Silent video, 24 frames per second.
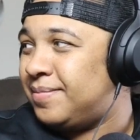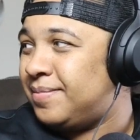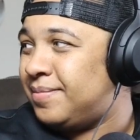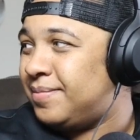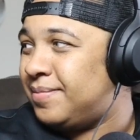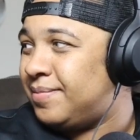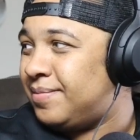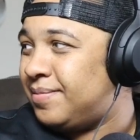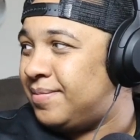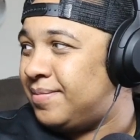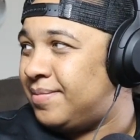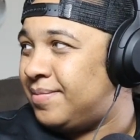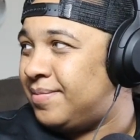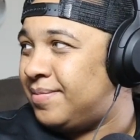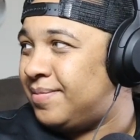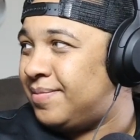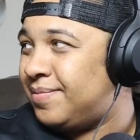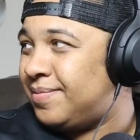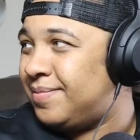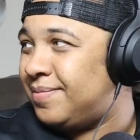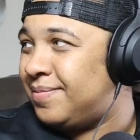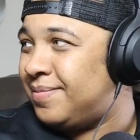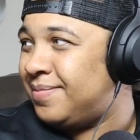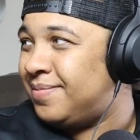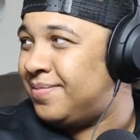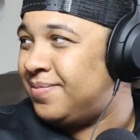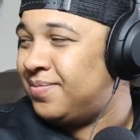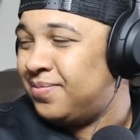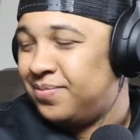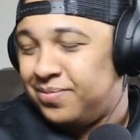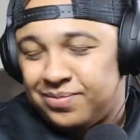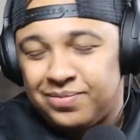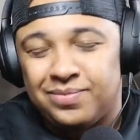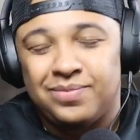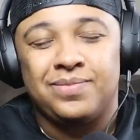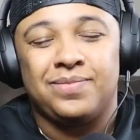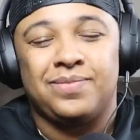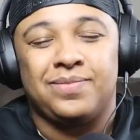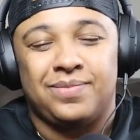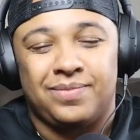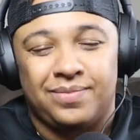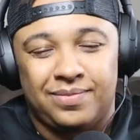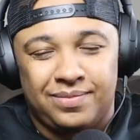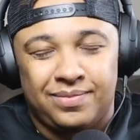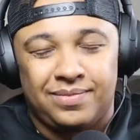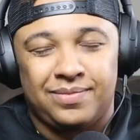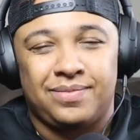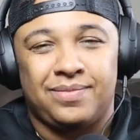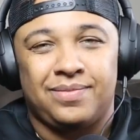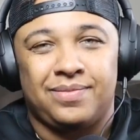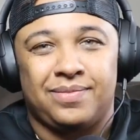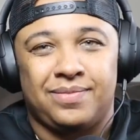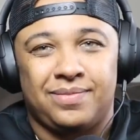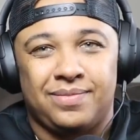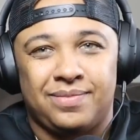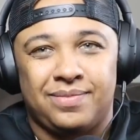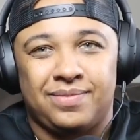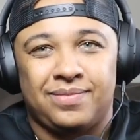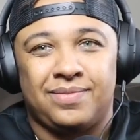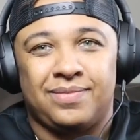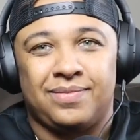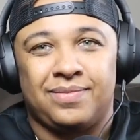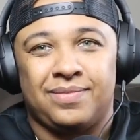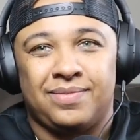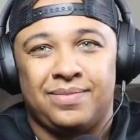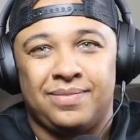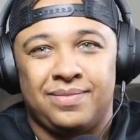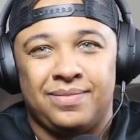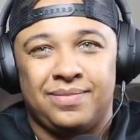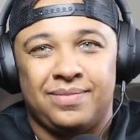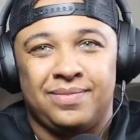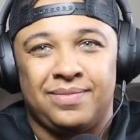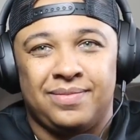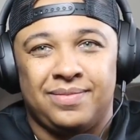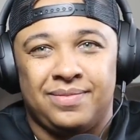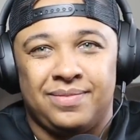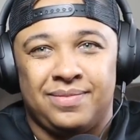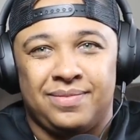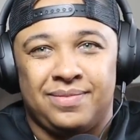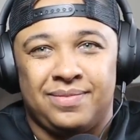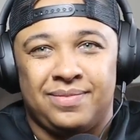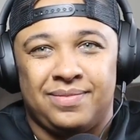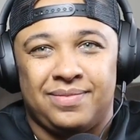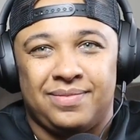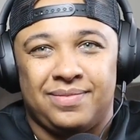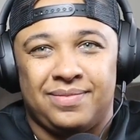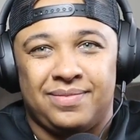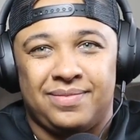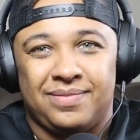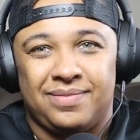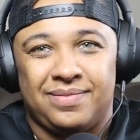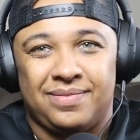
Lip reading: [no speech]